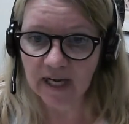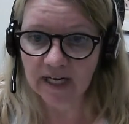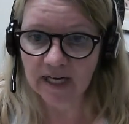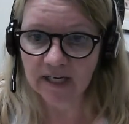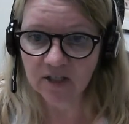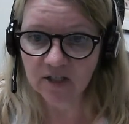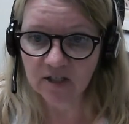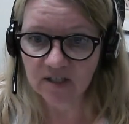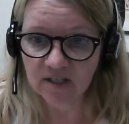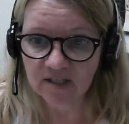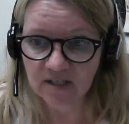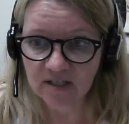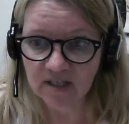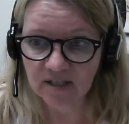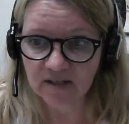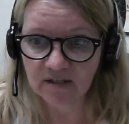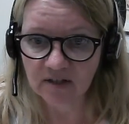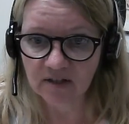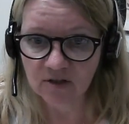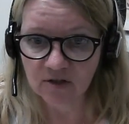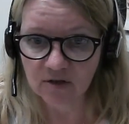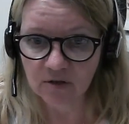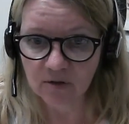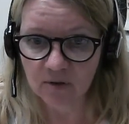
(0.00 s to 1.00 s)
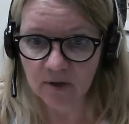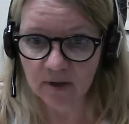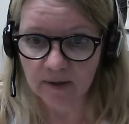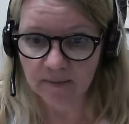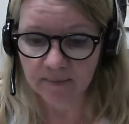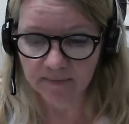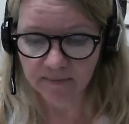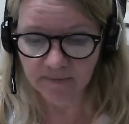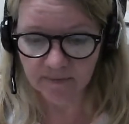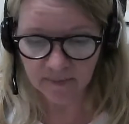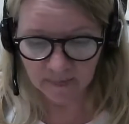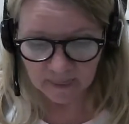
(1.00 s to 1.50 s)
cash that's in the drawer.
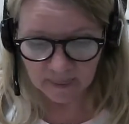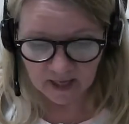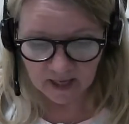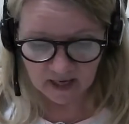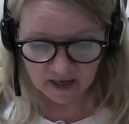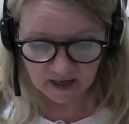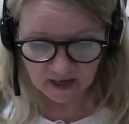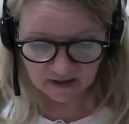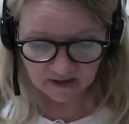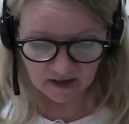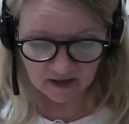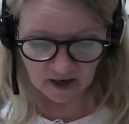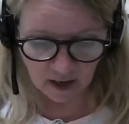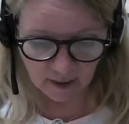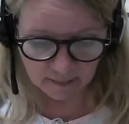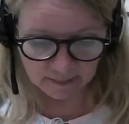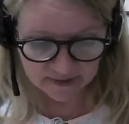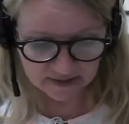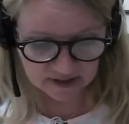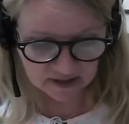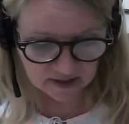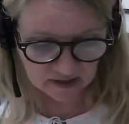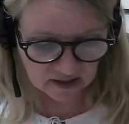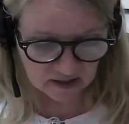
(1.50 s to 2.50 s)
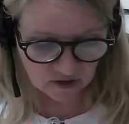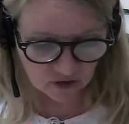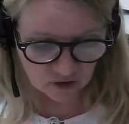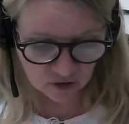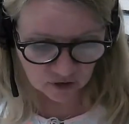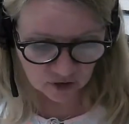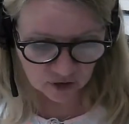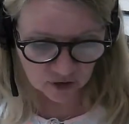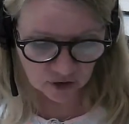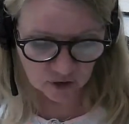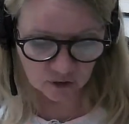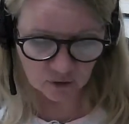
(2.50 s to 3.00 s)
The opposite is
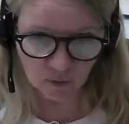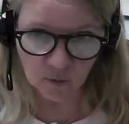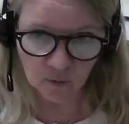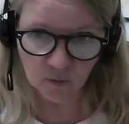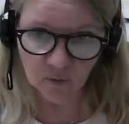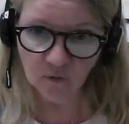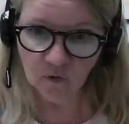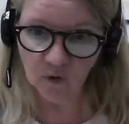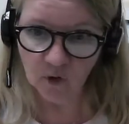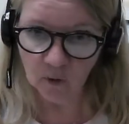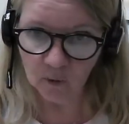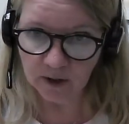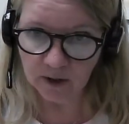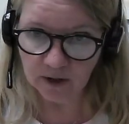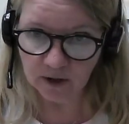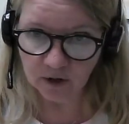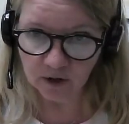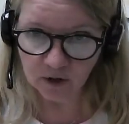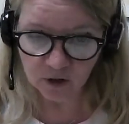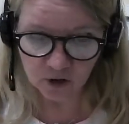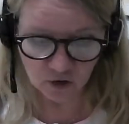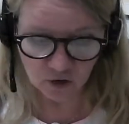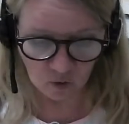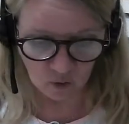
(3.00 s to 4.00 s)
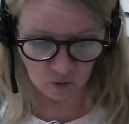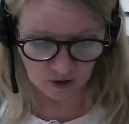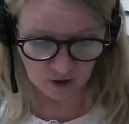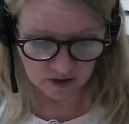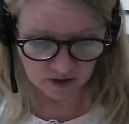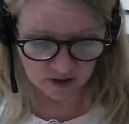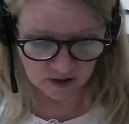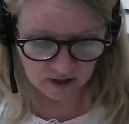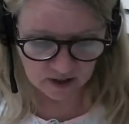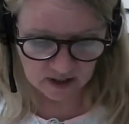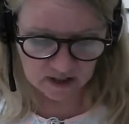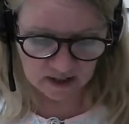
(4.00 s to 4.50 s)
true for when you're
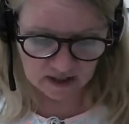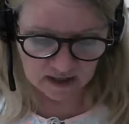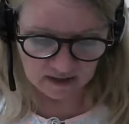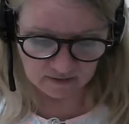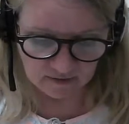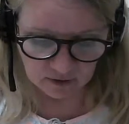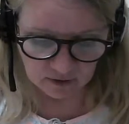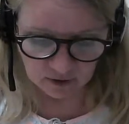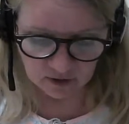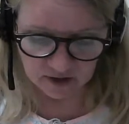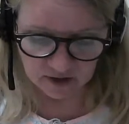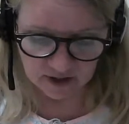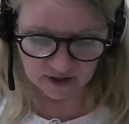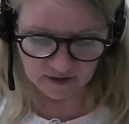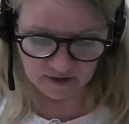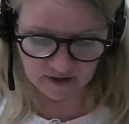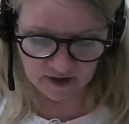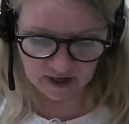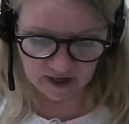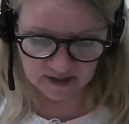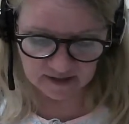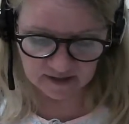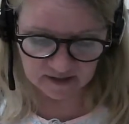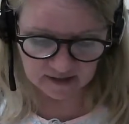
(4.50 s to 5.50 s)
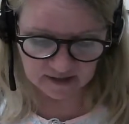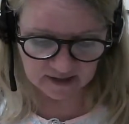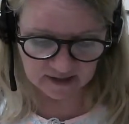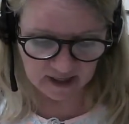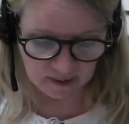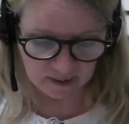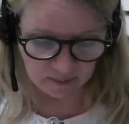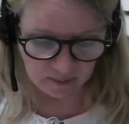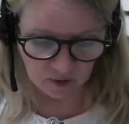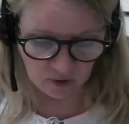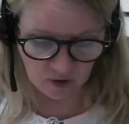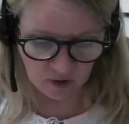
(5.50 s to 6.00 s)
short. If you look at the next
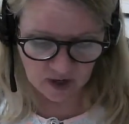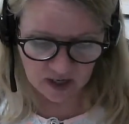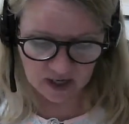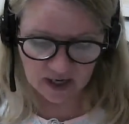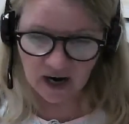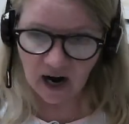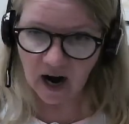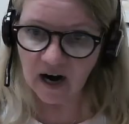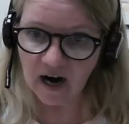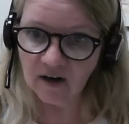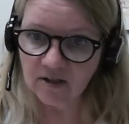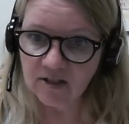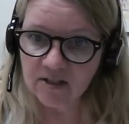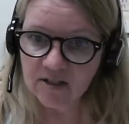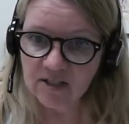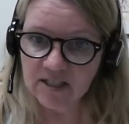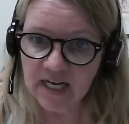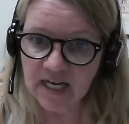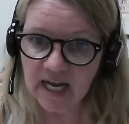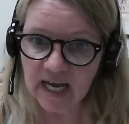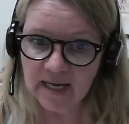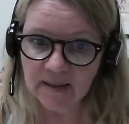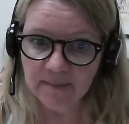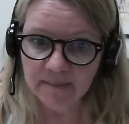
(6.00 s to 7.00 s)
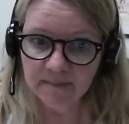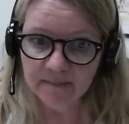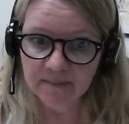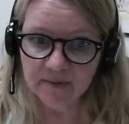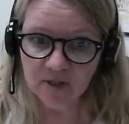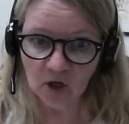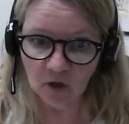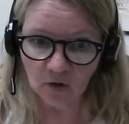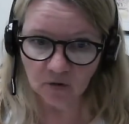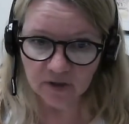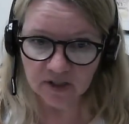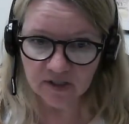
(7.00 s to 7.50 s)
example, our tape
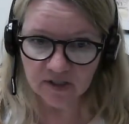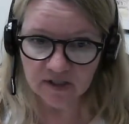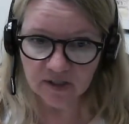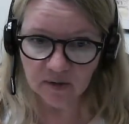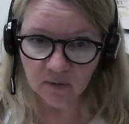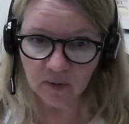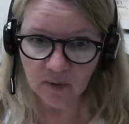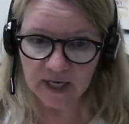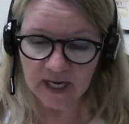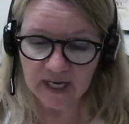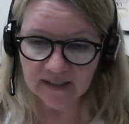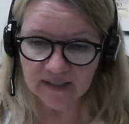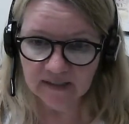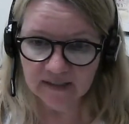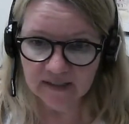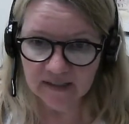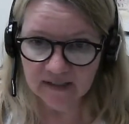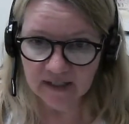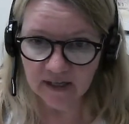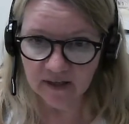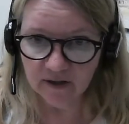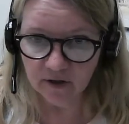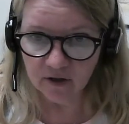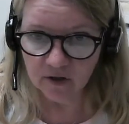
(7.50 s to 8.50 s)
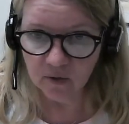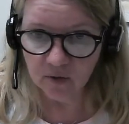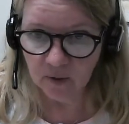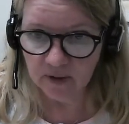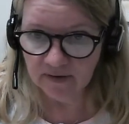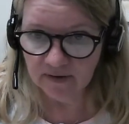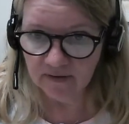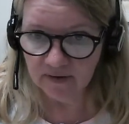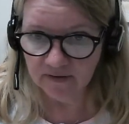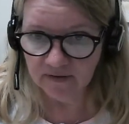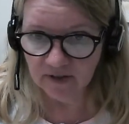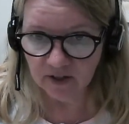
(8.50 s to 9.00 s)
told us that we had
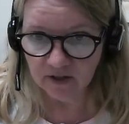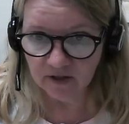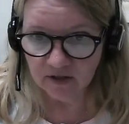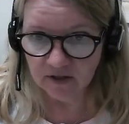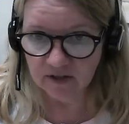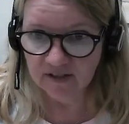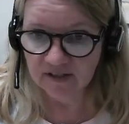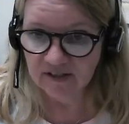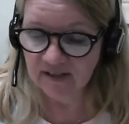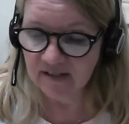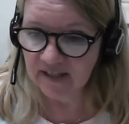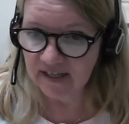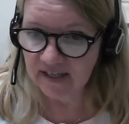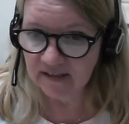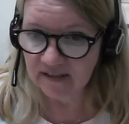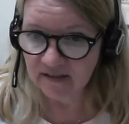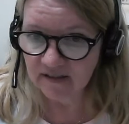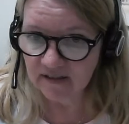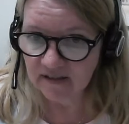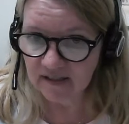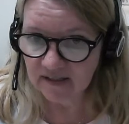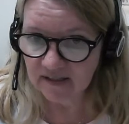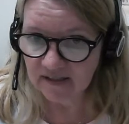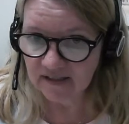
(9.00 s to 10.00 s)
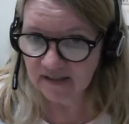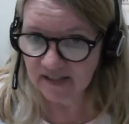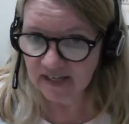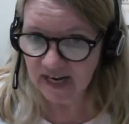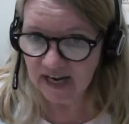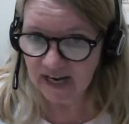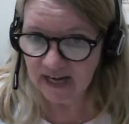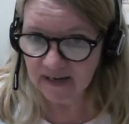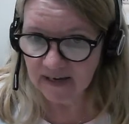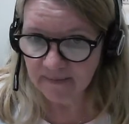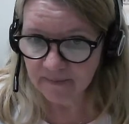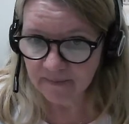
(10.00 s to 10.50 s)
$625 in sales this
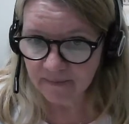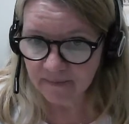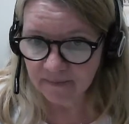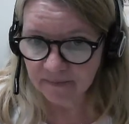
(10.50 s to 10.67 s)
day